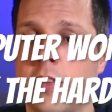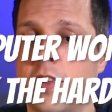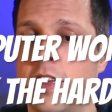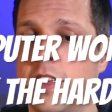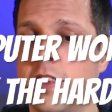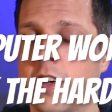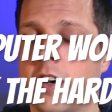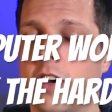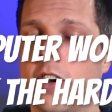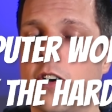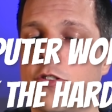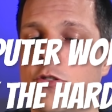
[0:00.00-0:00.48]
I
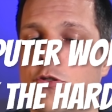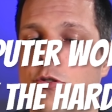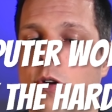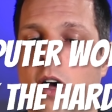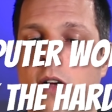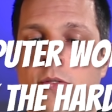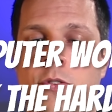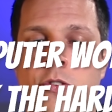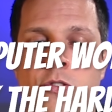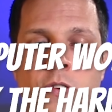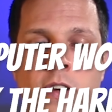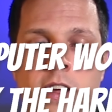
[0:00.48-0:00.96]
think the hard
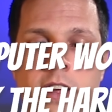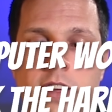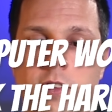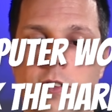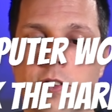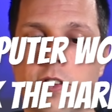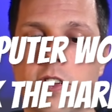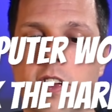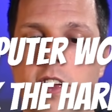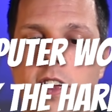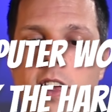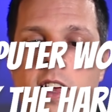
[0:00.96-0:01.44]
drive's
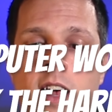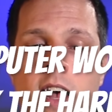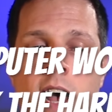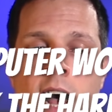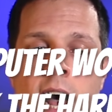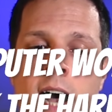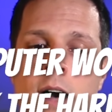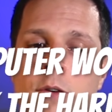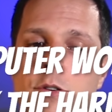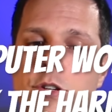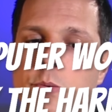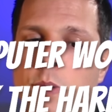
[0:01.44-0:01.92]
failed.
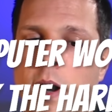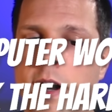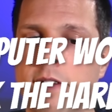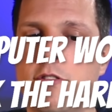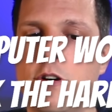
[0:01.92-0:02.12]
How do